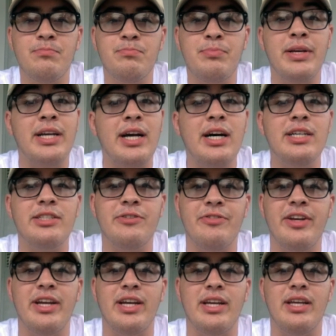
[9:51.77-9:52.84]
because of the
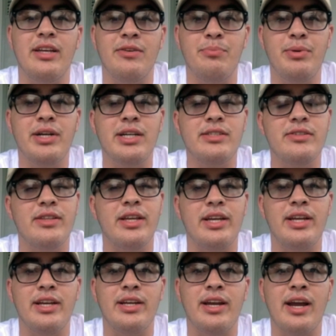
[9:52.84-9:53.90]

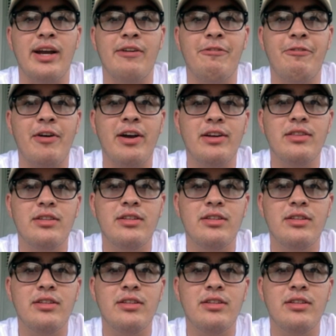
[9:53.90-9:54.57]
Yin Yang effect.